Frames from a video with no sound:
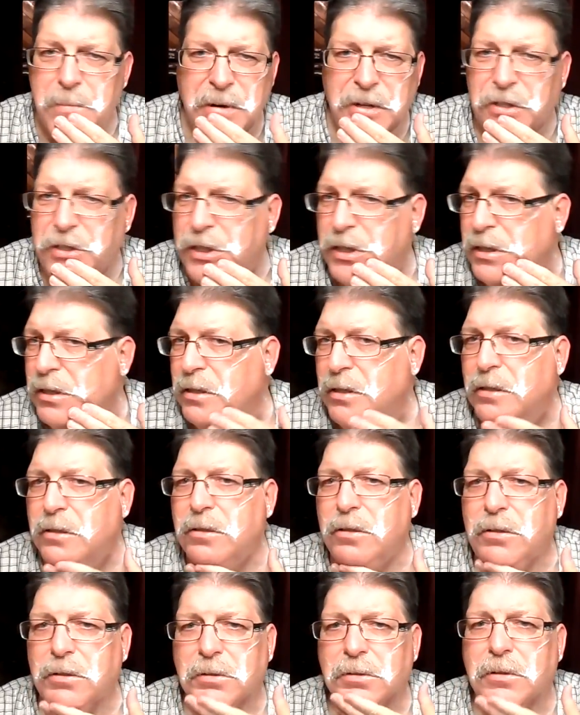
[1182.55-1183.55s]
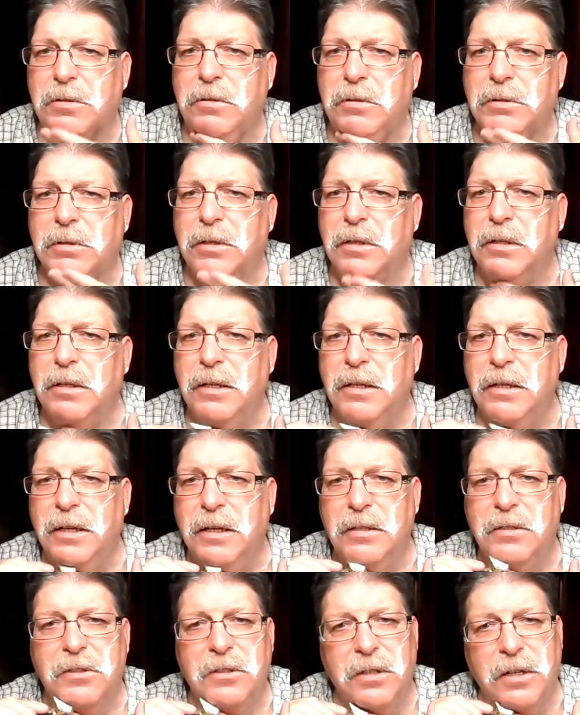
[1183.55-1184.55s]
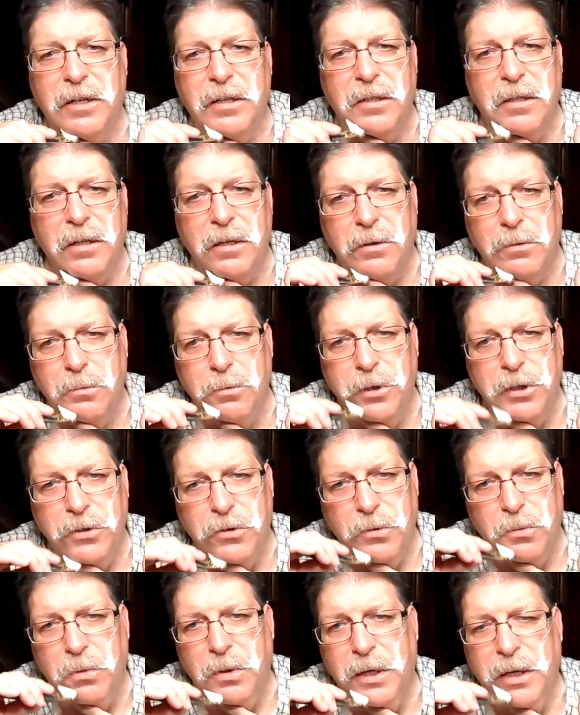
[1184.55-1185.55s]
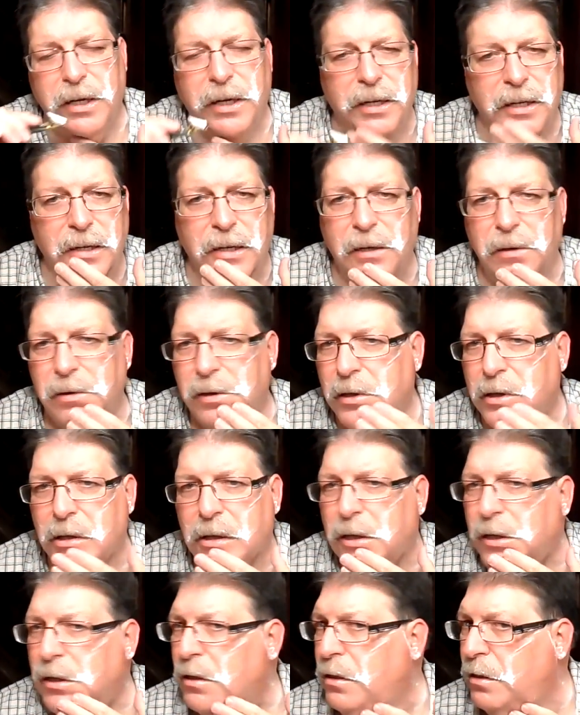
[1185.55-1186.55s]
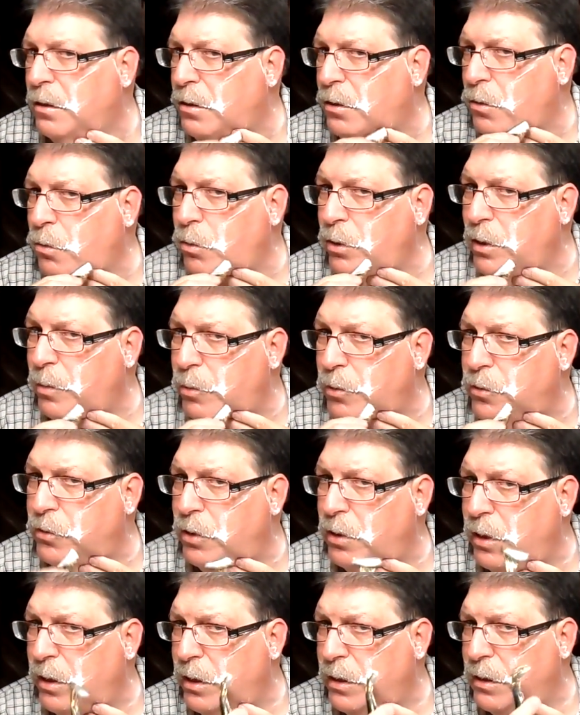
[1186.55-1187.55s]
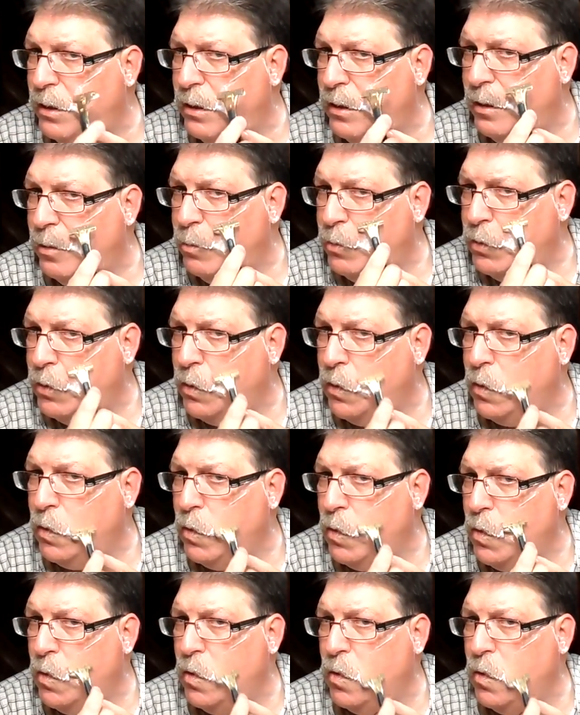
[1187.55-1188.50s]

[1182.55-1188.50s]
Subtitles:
on my chin. And that's, I think, the reason why I get weepers a lot of times,